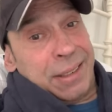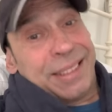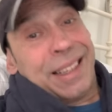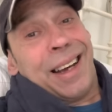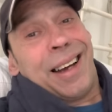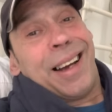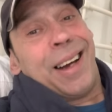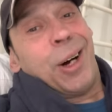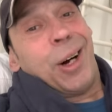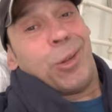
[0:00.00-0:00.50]

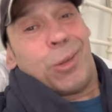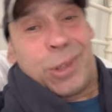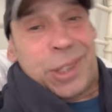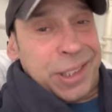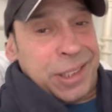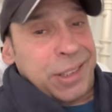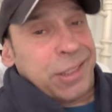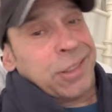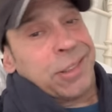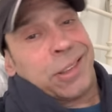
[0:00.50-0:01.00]
That old,
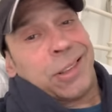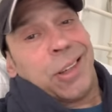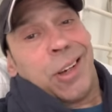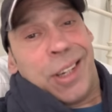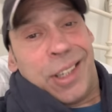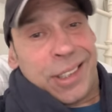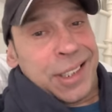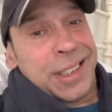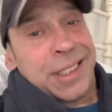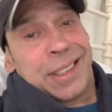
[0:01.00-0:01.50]

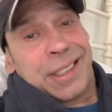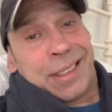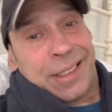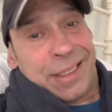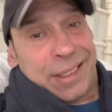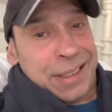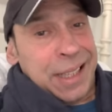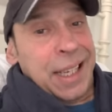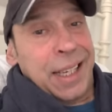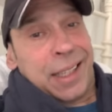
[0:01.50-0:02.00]
dirty,
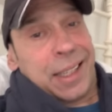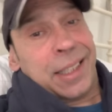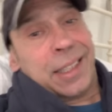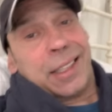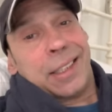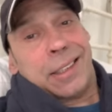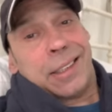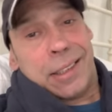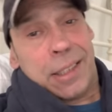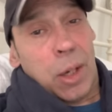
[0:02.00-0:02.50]

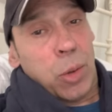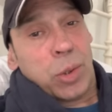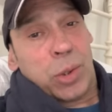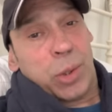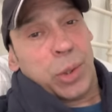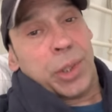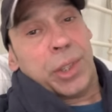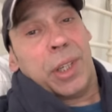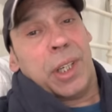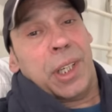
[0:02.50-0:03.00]
stinking, no
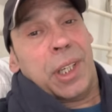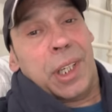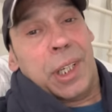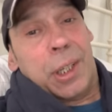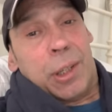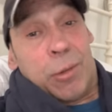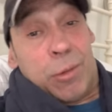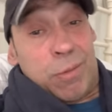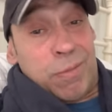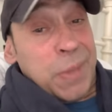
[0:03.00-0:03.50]
good
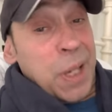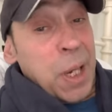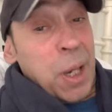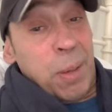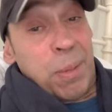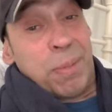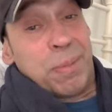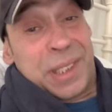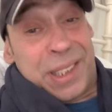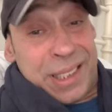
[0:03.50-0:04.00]

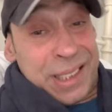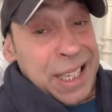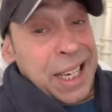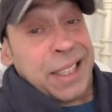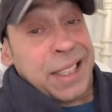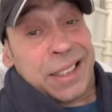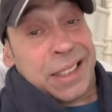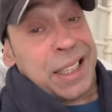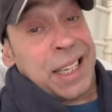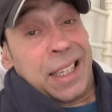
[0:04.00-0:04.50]

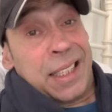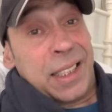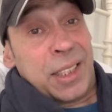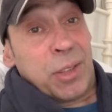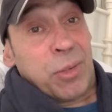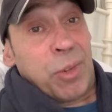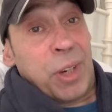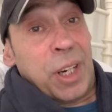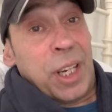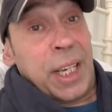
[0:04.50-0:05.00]
sex
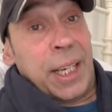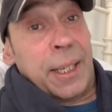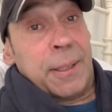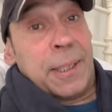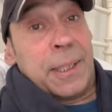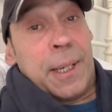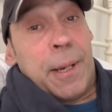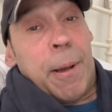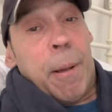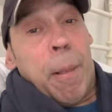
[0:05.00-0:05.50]
case, right?
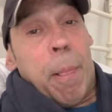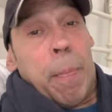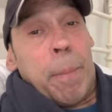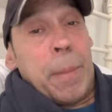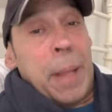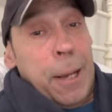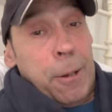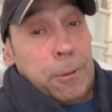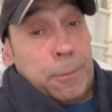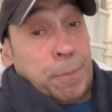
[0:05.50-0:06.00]

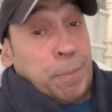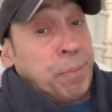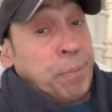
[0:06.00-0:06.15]
Now,